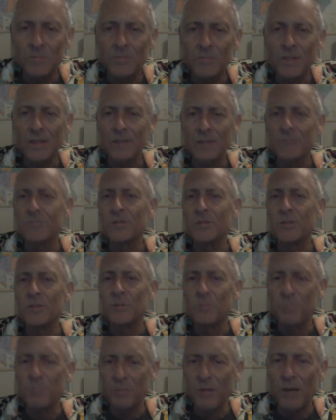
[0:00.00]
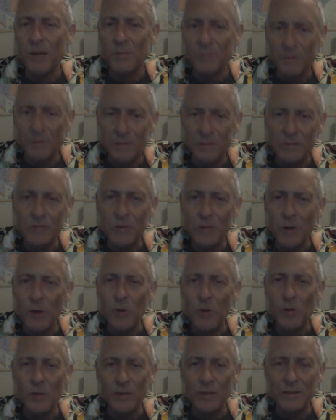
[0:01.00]
You probably
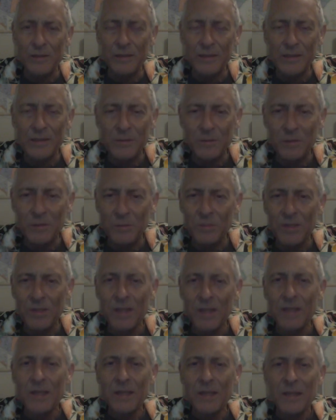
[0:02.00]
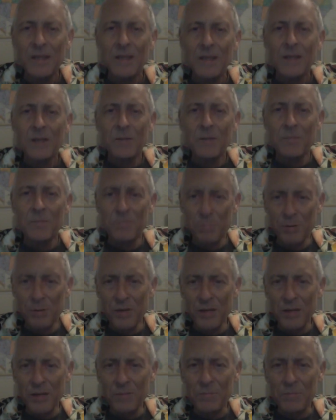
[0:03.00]
know, at least from
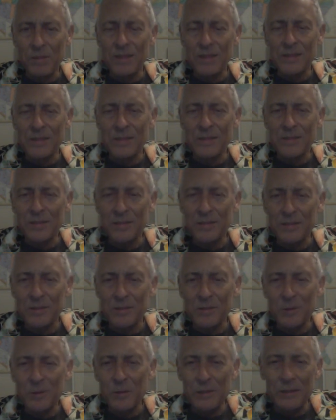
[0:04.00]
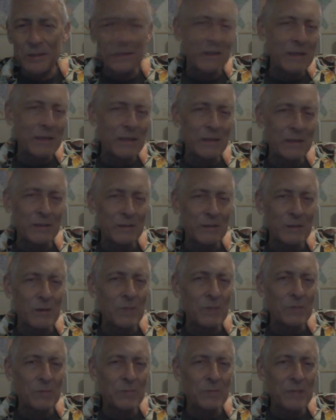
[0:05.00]
putting pieces of the story together
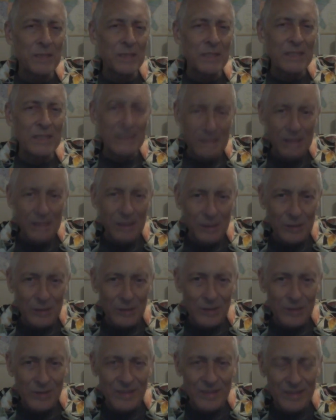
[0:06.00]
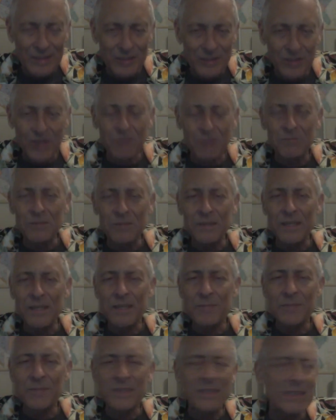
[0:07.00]
over many years, that Jeffrey
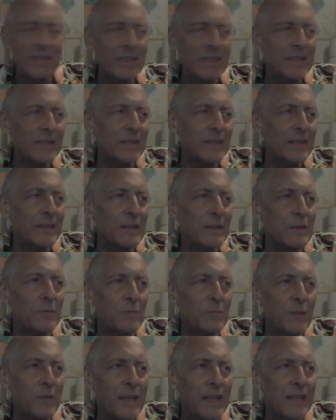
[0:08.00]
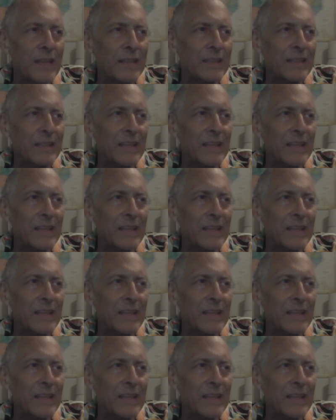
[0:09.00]
Epstein ran